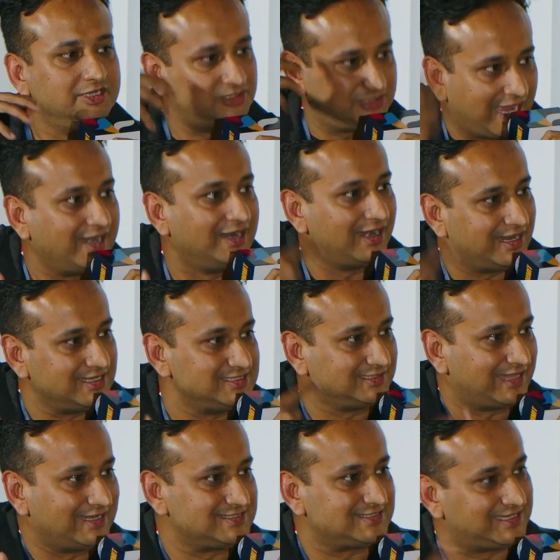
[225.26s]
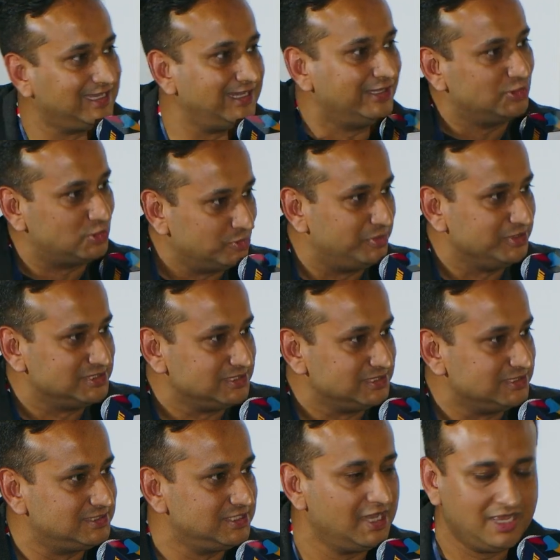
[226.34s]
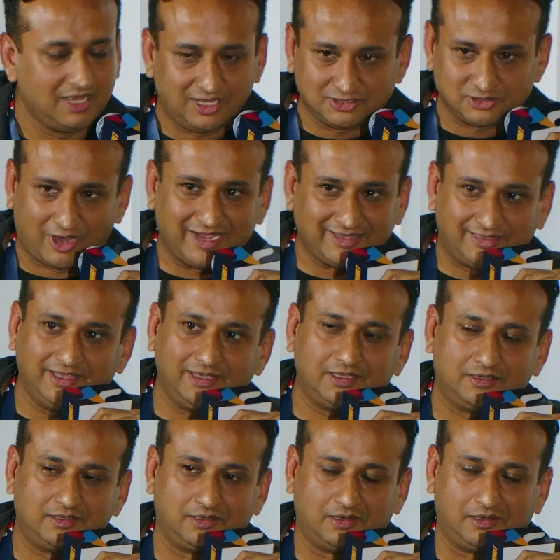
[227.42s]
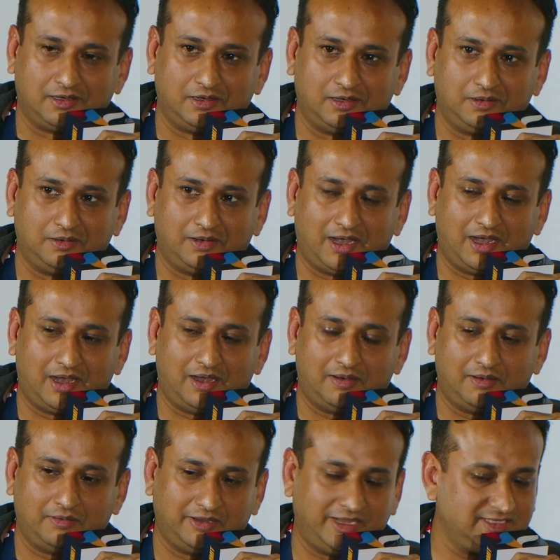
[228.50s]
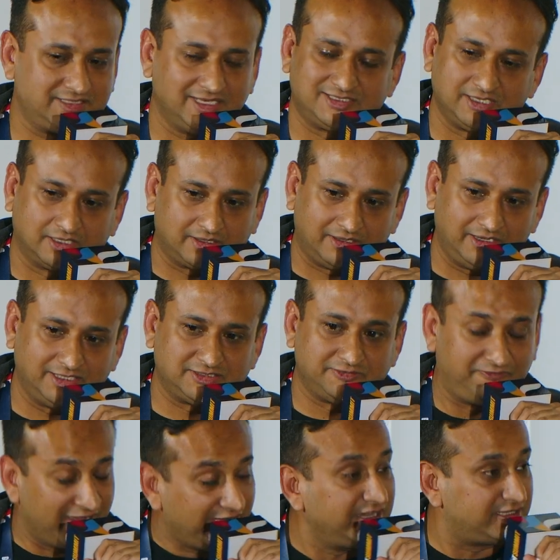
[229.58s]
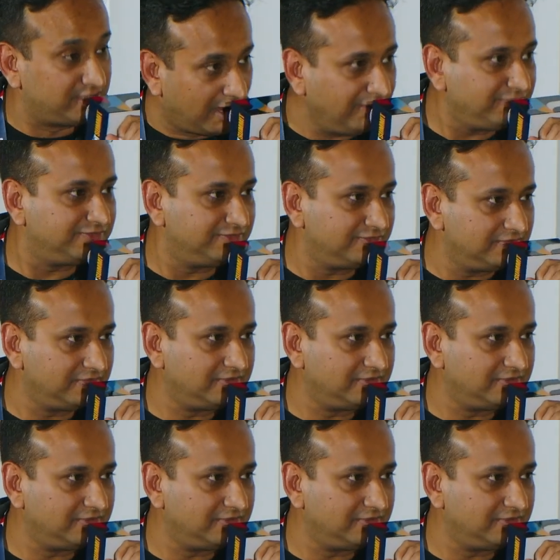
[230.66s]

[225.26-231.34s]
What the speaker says: channelizing that skill into business. So I think it's very tough.